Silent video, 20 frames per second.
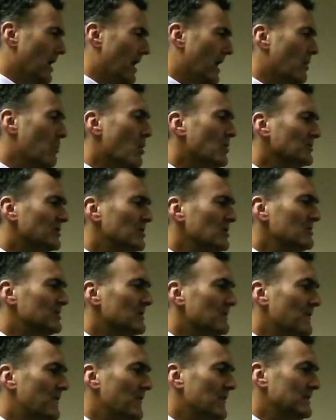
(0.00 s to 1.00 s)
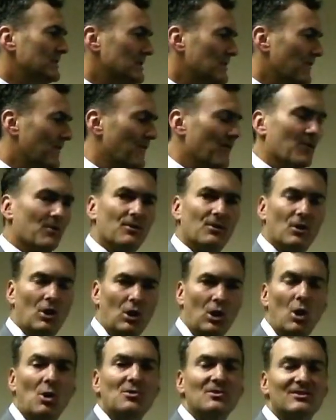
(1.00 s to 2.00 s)
And I want to do something different
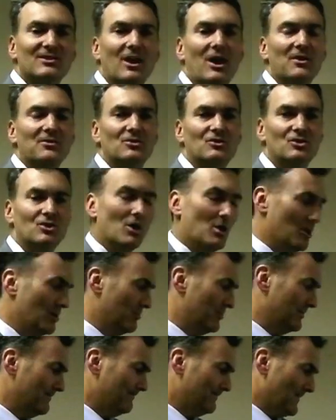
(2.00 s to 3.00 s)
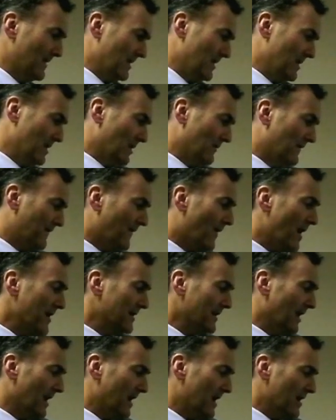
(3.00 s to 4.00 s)
alongside the job. And
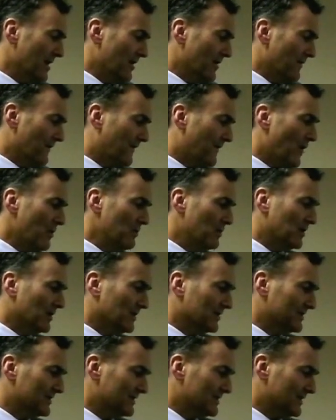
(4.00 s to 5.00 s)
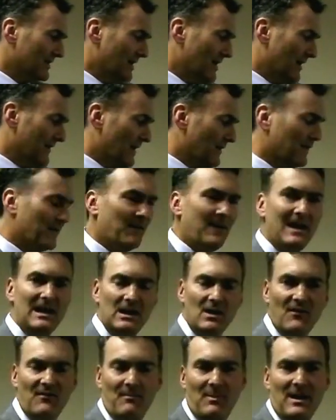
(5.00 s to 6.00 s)
finally, focus, and that
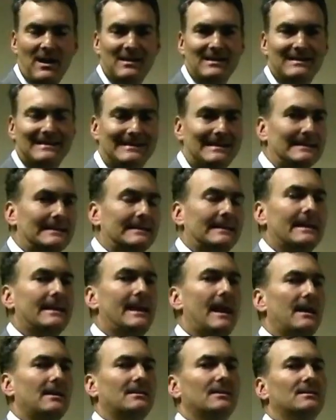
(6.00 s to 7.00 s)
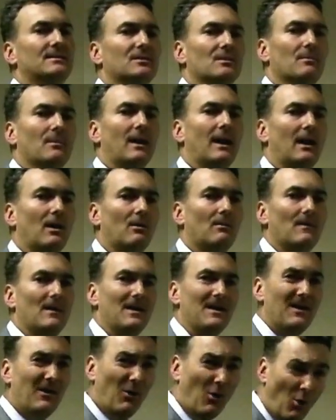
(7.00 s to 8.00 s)
feeling of being disconnected somehow.
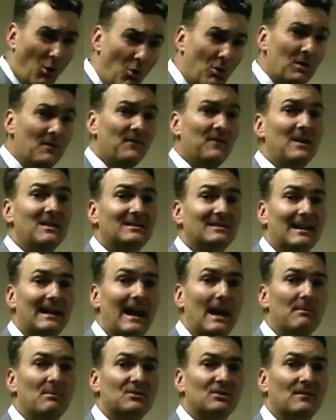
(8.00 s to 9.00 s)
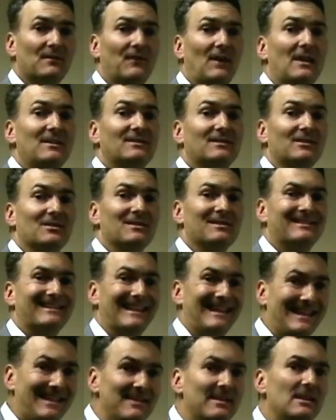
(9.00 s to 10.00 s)
All of these dilemmas are facing us
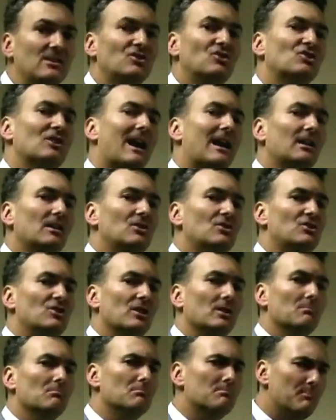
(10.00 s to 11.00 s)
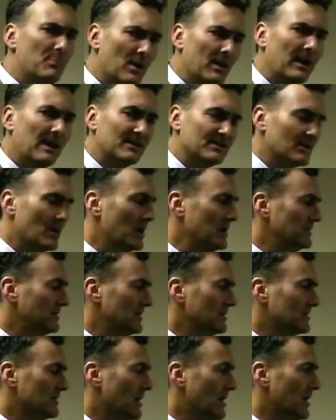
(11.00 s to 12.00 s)
in these challenging but
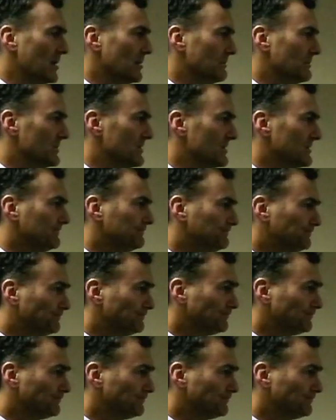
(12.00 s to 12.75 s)
exciting times.